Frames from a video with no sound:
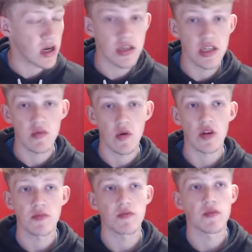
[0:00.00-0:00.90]
to
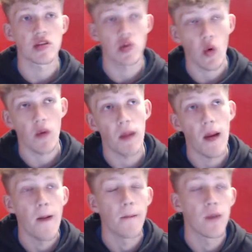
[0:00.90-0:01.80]
swap swap
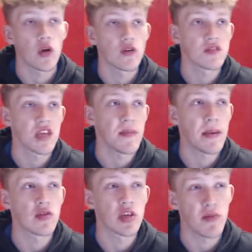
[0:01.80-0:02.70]
because i was seeing
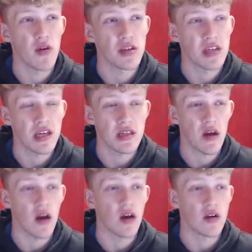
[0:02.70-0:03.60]
people's communities uh,